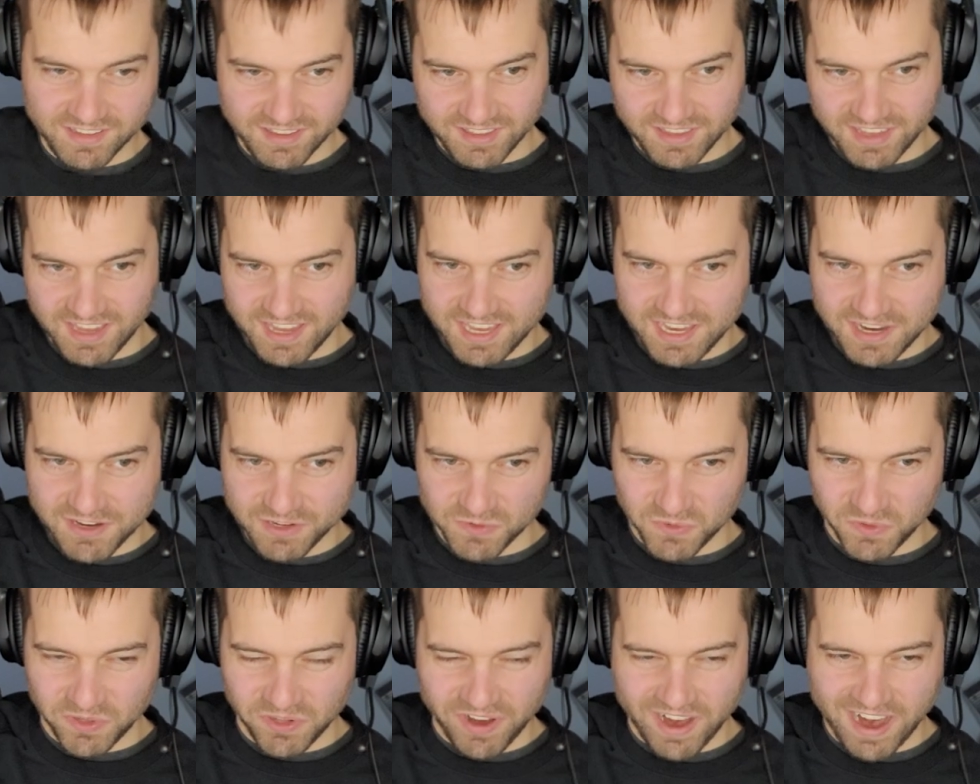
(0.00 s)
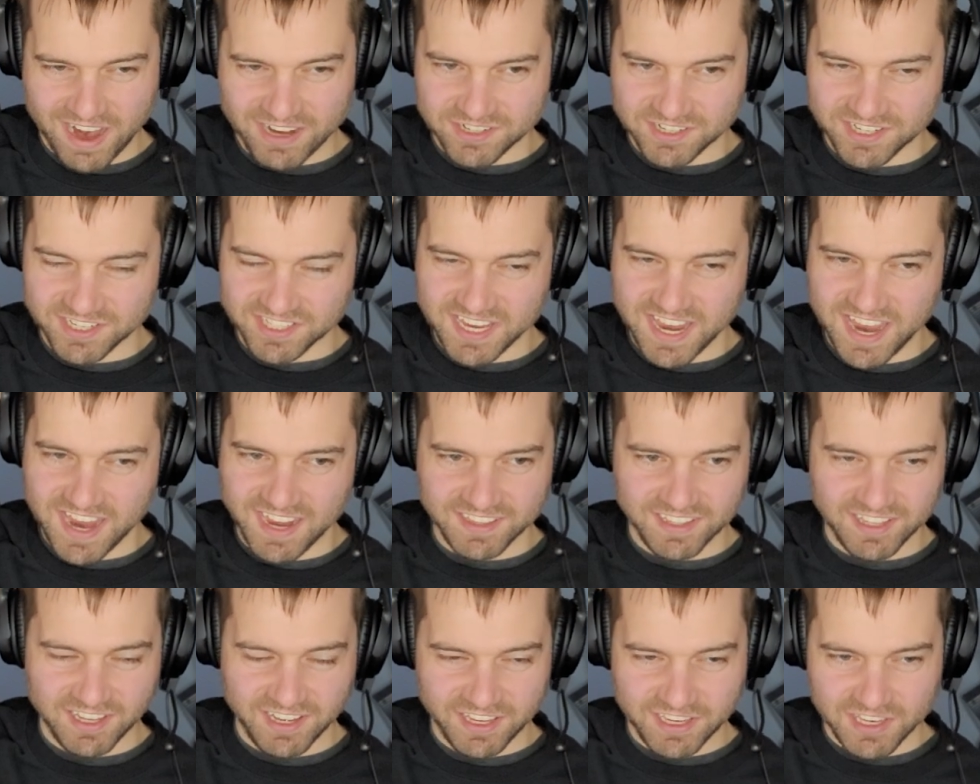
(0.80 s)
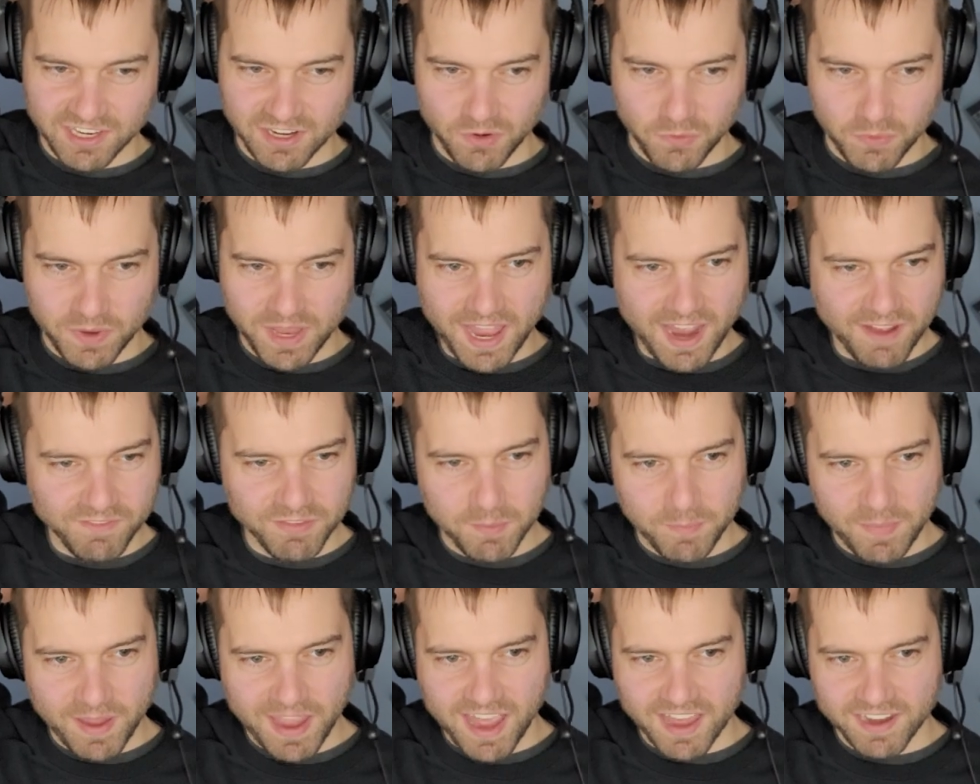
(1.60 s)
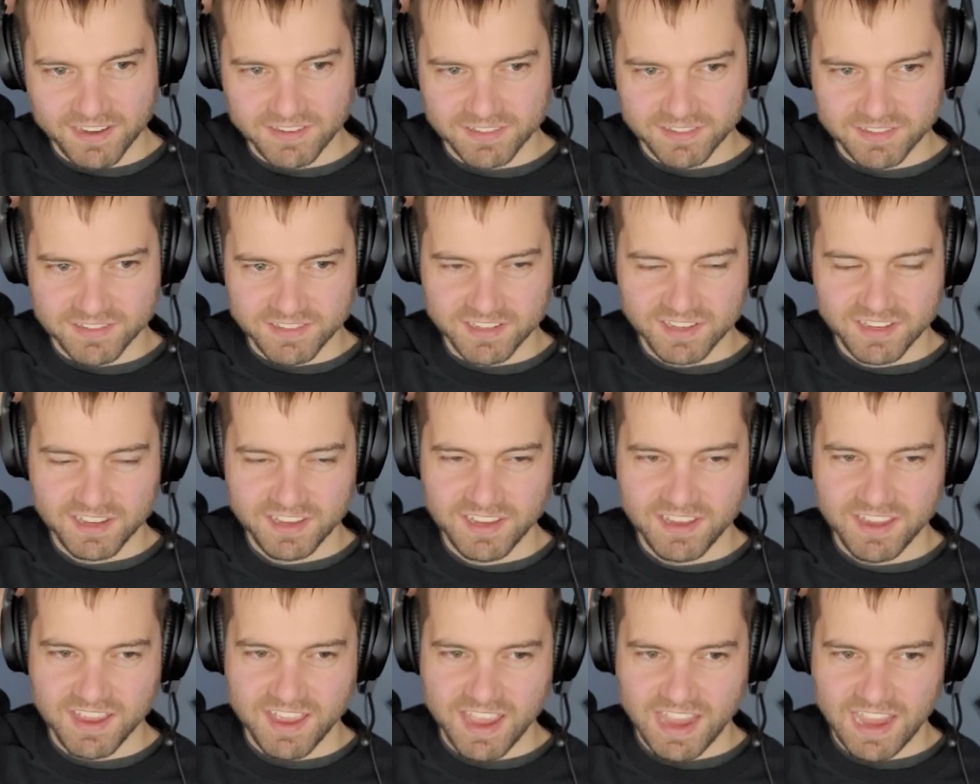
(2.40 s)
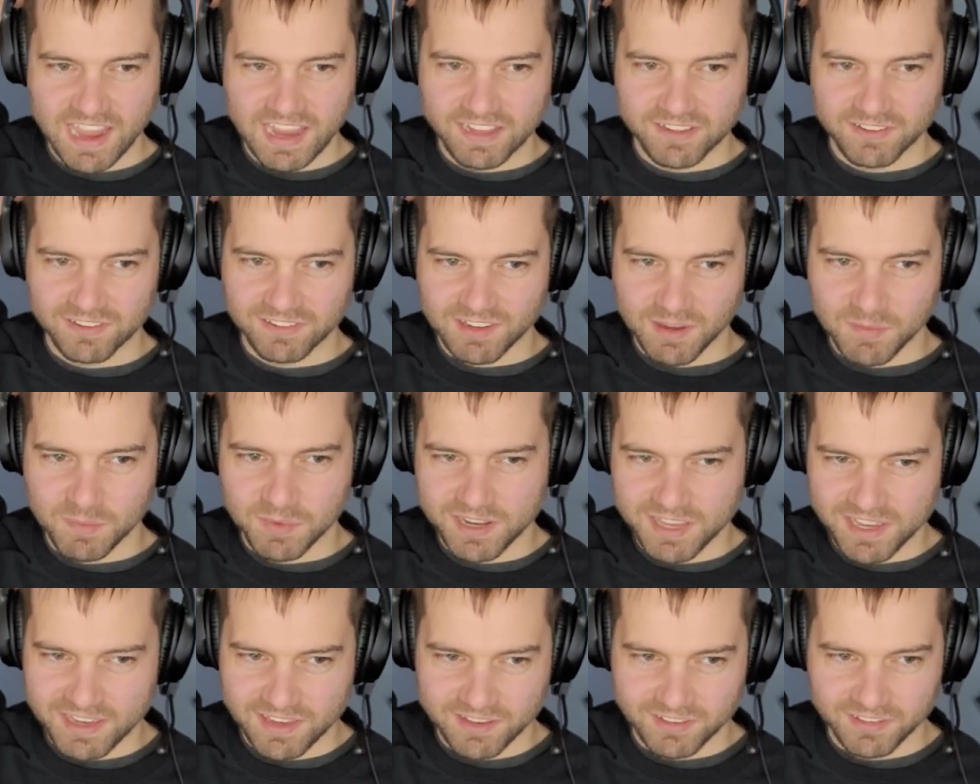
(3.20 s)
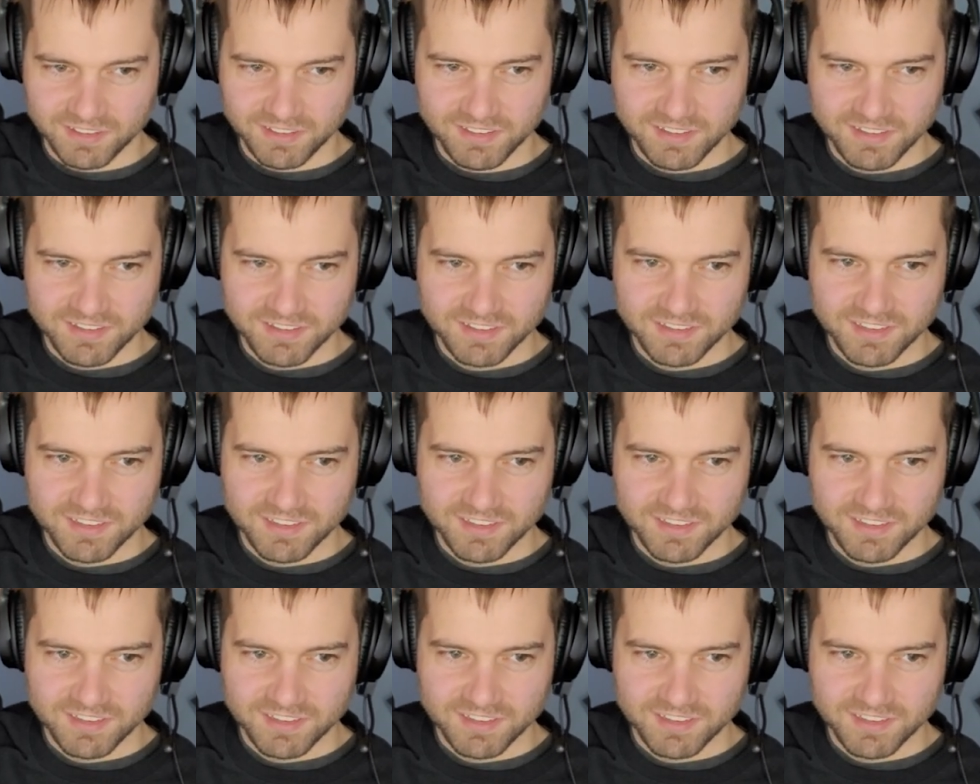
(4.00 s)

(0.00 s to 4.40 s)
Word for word: Here's where they're actually saying that, like, you know, we have the patent and somebody is